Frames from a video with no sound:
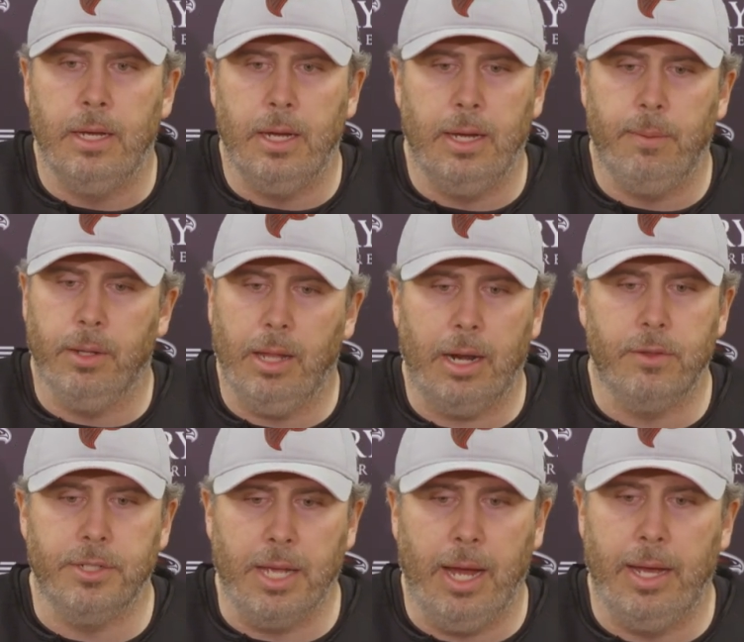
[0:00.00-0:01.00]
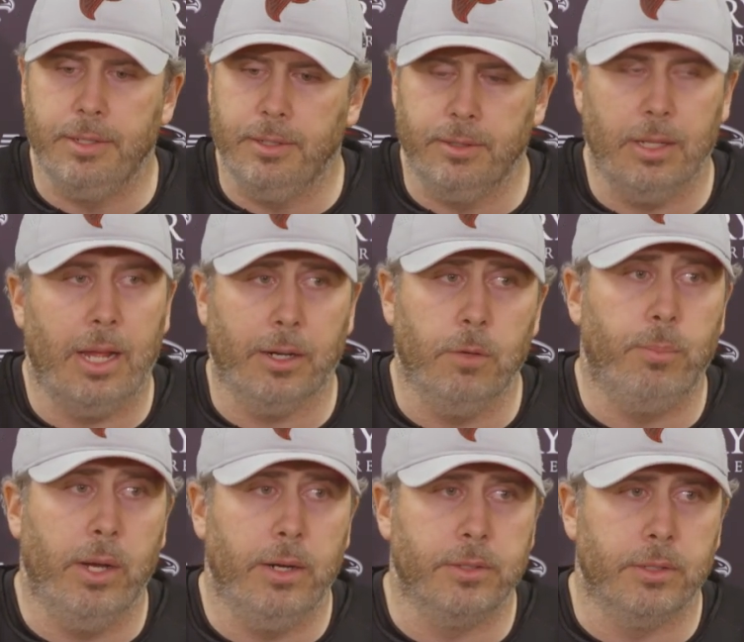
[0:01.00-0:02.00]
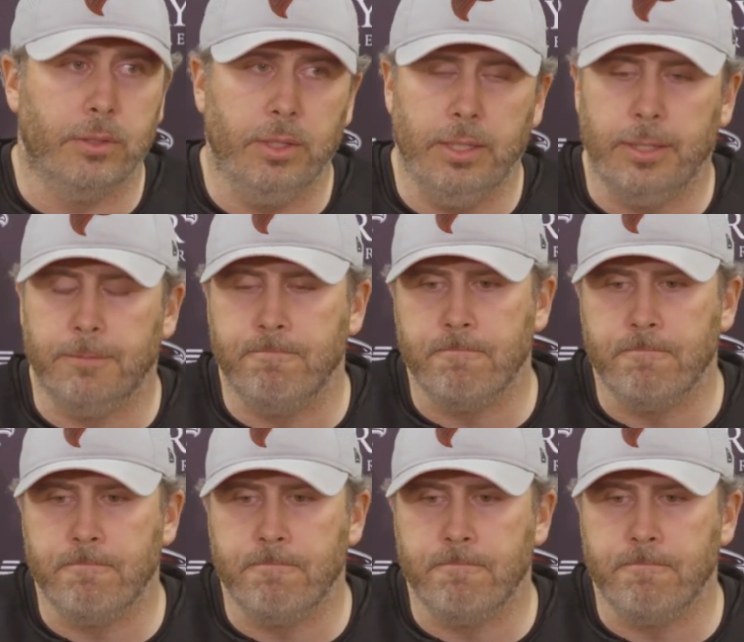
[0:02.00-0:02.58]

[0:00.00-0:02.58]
Uh, a lot of these guys, and there's a lot of good players in this league.